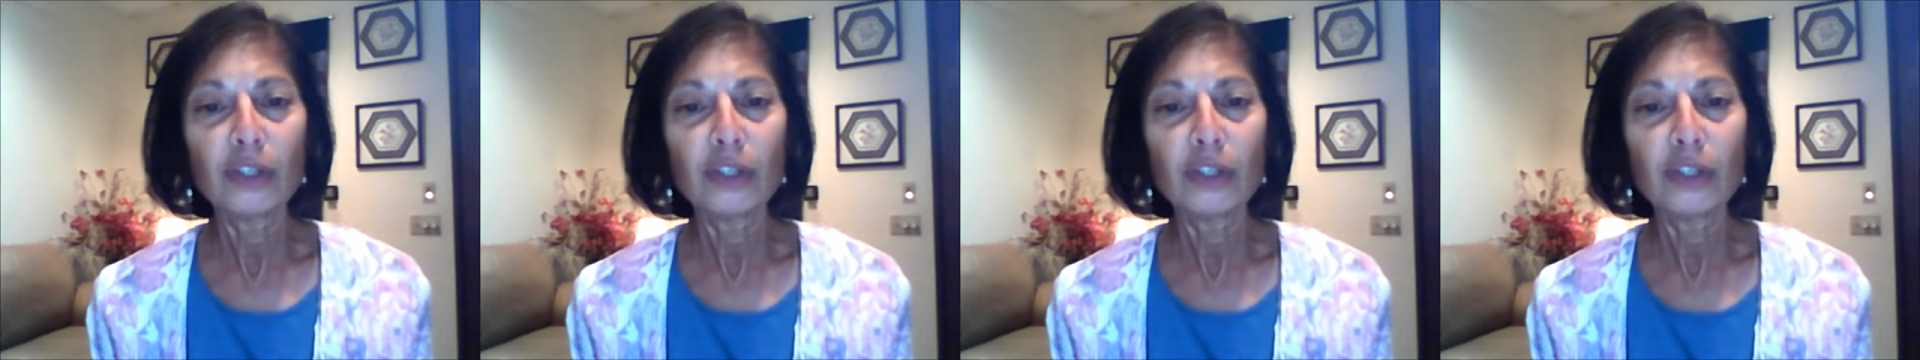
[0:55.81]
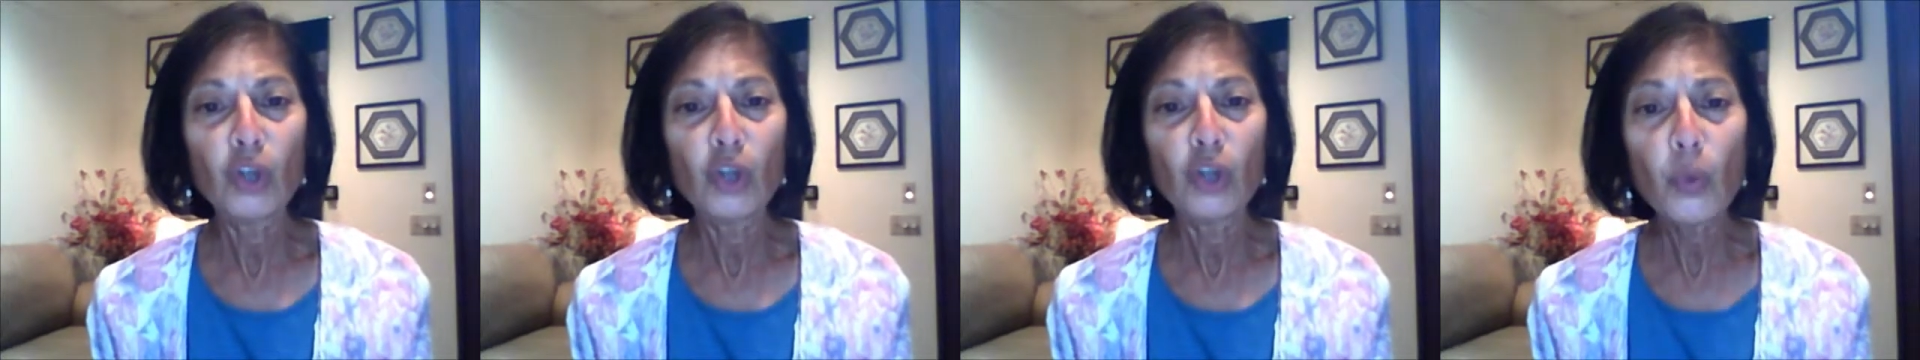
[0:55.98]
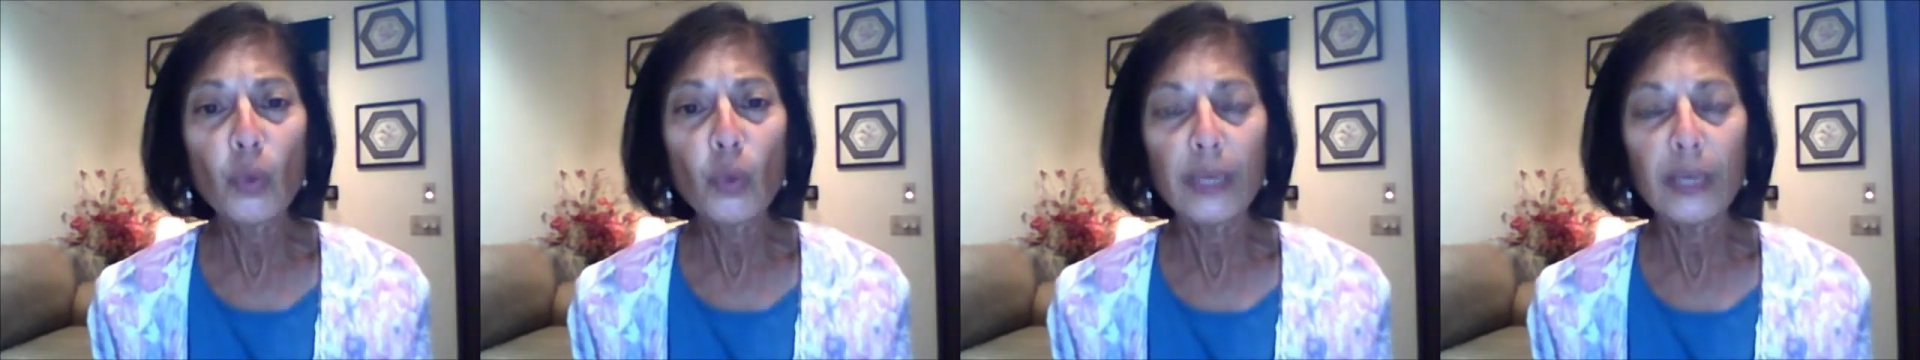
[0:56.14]

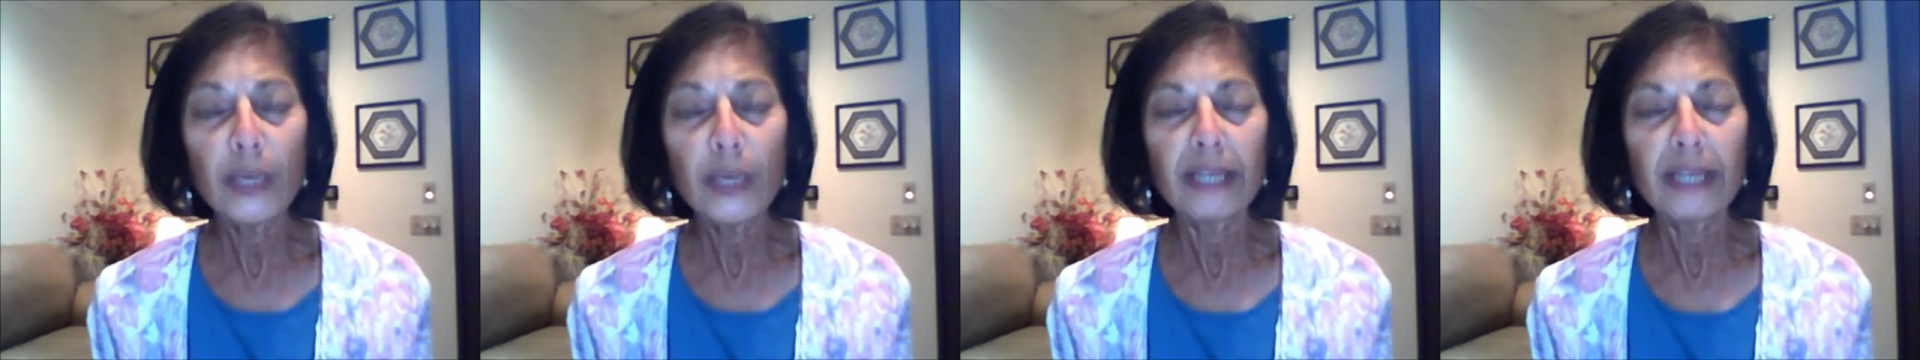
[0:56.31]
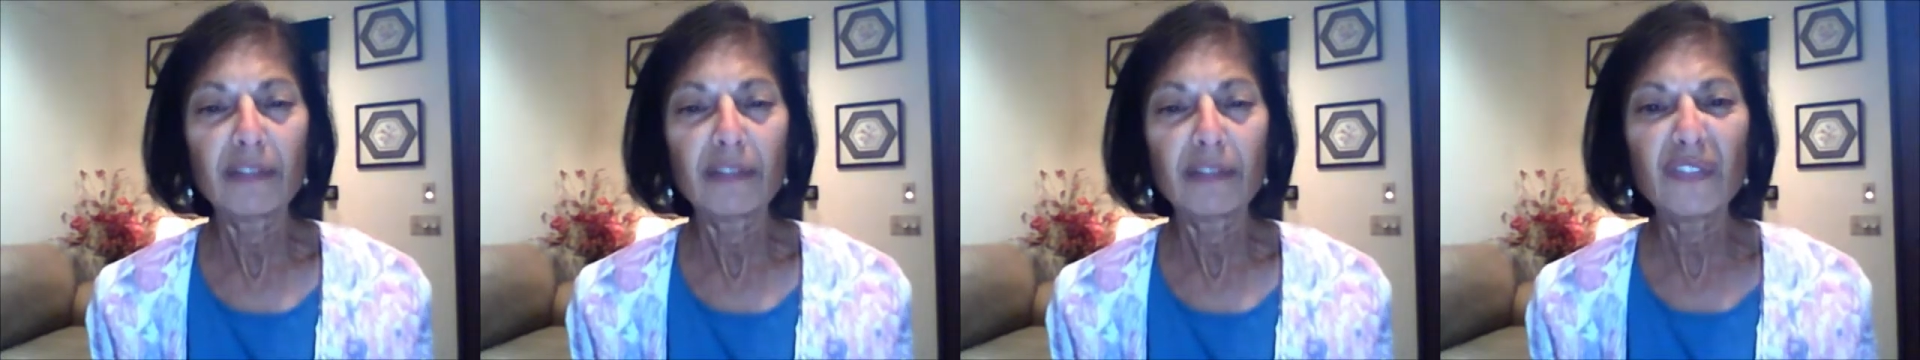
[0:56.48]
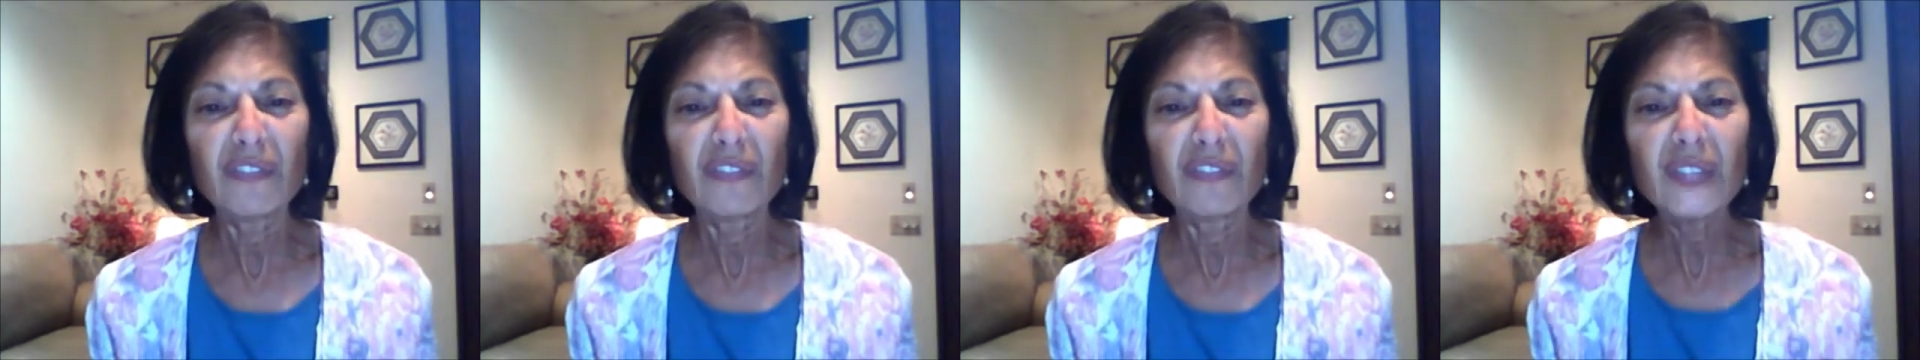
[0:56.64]
and
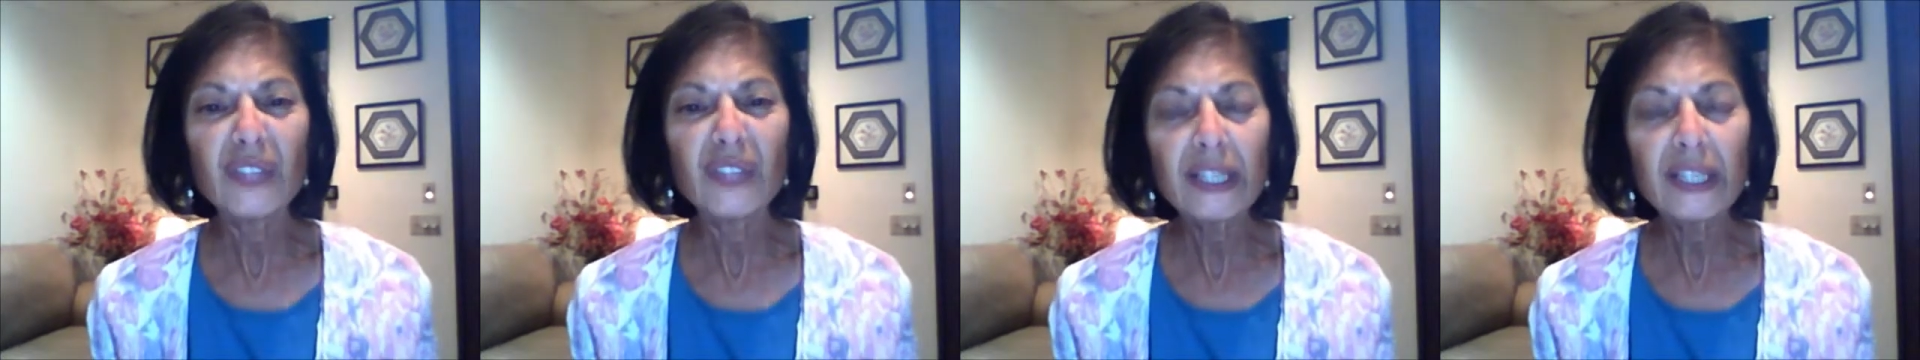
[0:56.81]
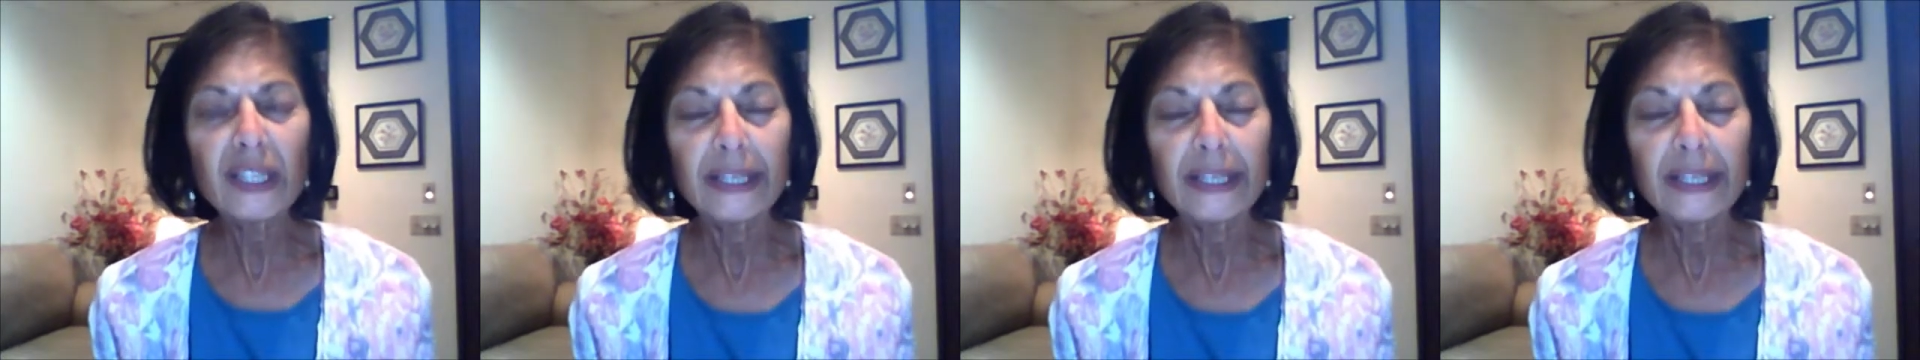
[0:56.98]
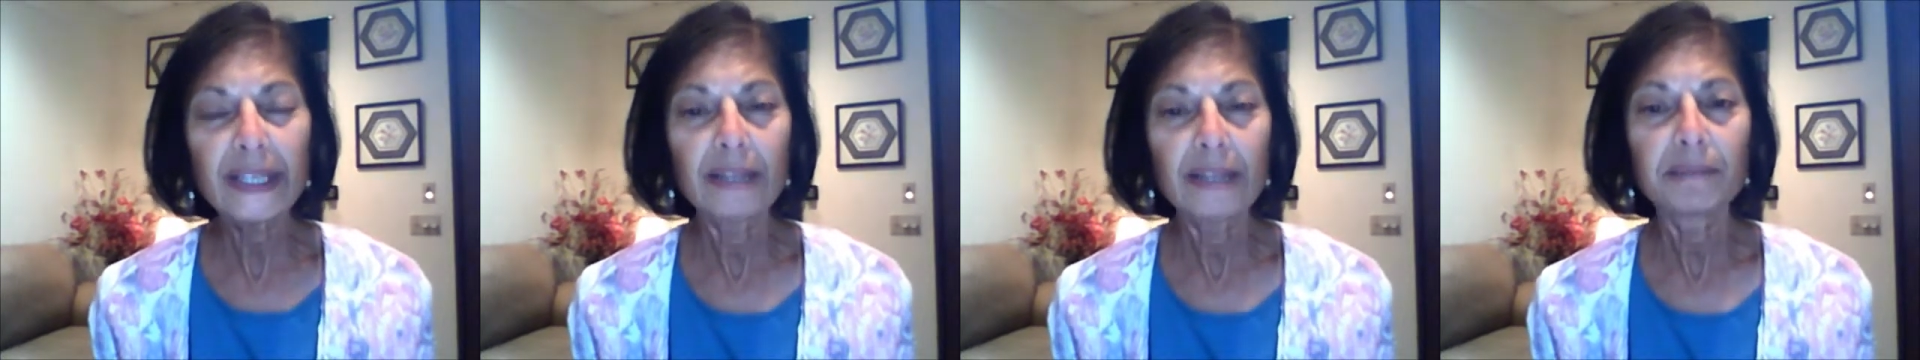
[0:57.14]
knowing and
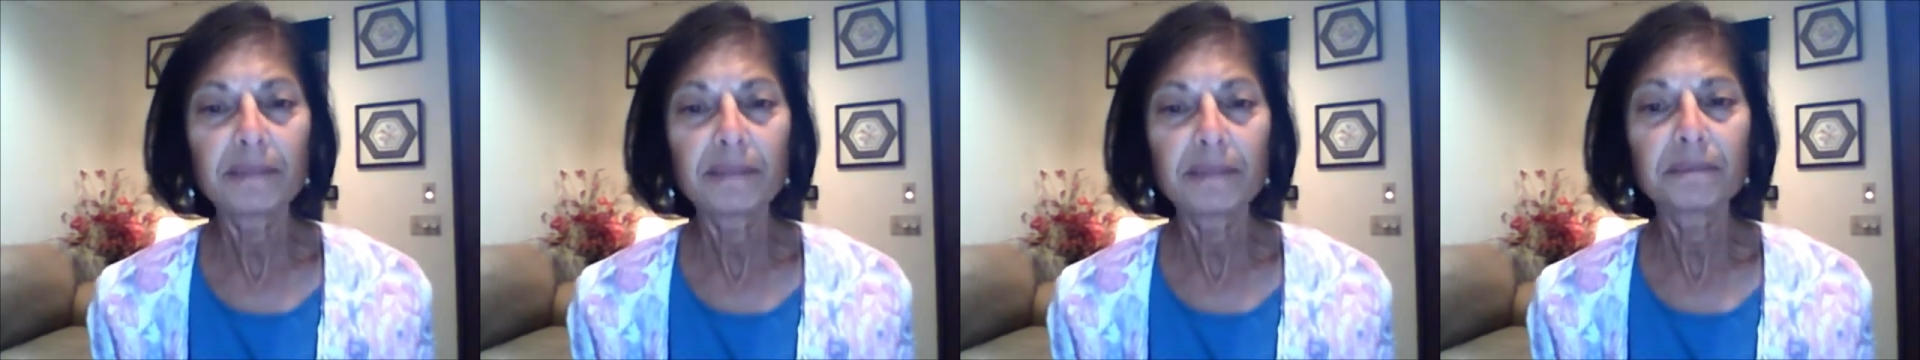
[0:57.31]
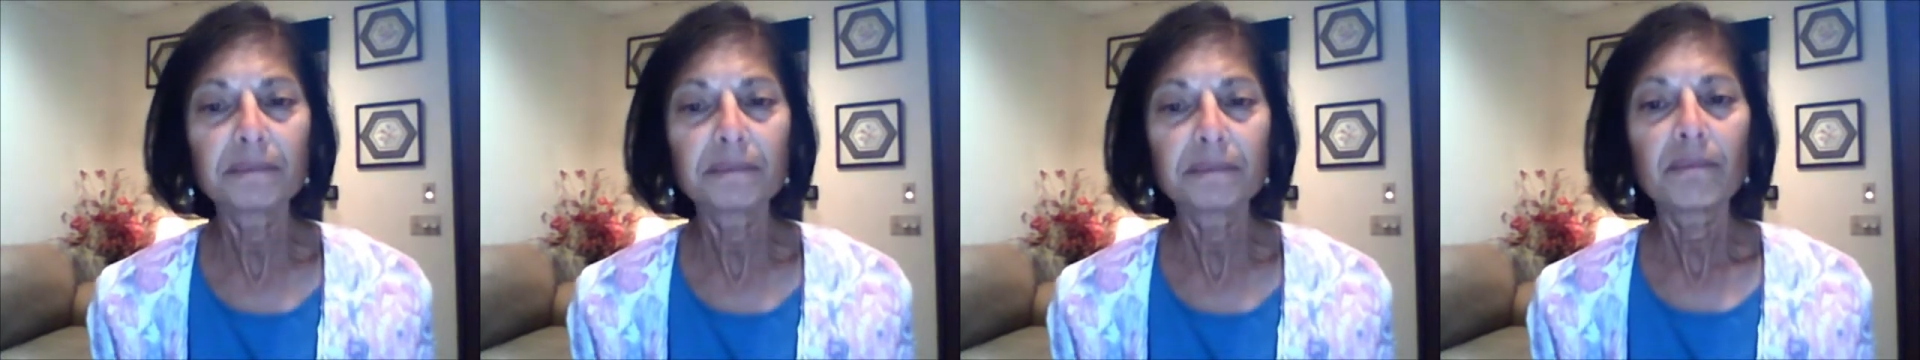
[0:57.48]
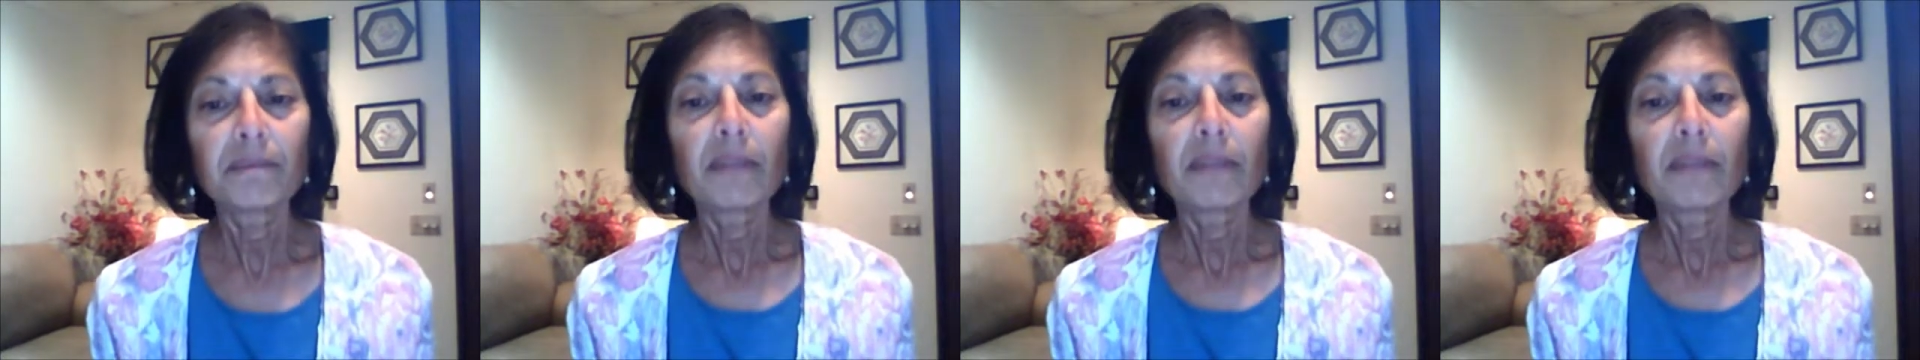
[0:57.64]
feeling